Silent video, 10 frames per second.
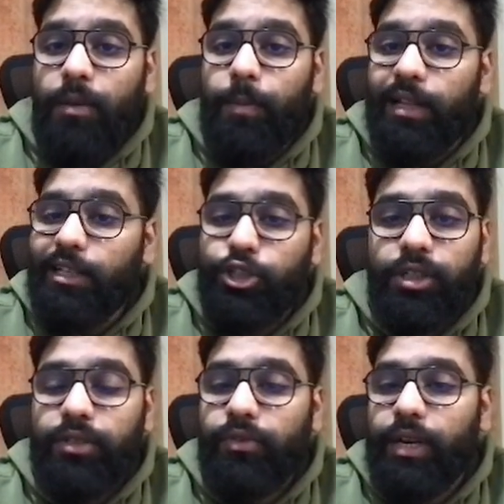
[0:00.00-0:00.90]

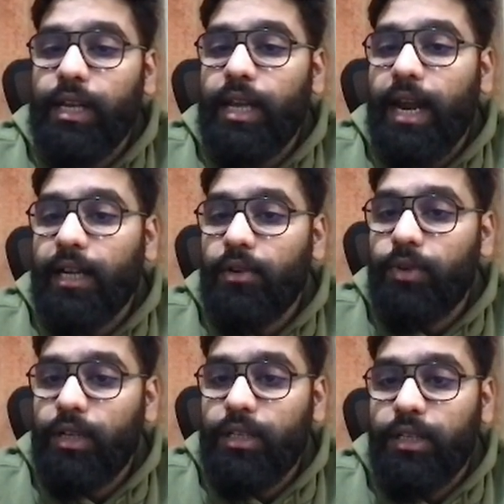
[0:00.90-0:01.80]
Malicious trading
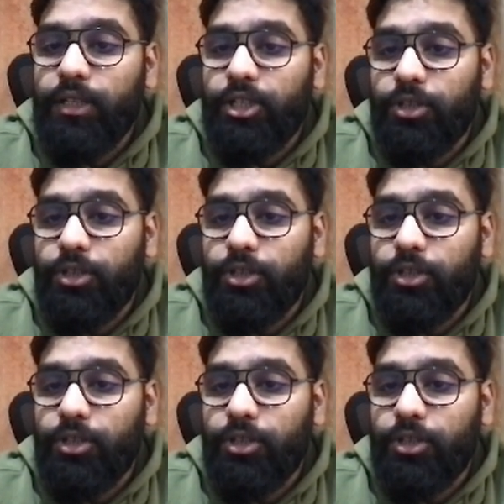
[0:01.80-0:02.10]
activities such as